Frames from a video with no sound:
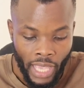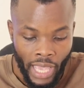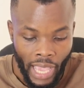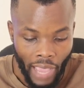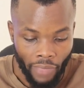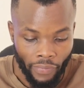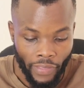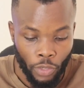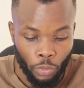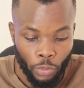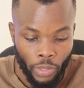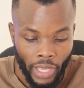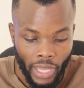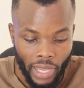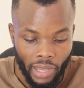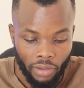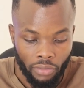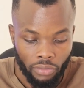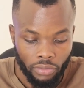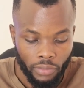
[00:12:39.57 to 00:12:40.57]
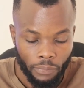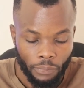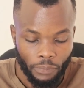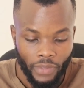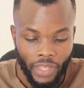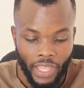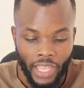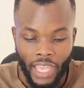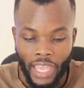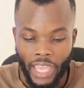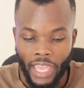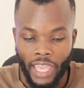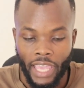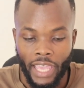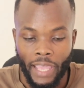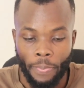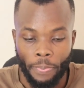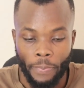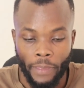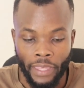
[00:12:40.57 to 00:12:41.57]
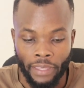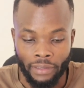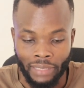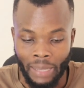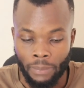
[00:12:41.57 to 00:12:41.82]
And then we have a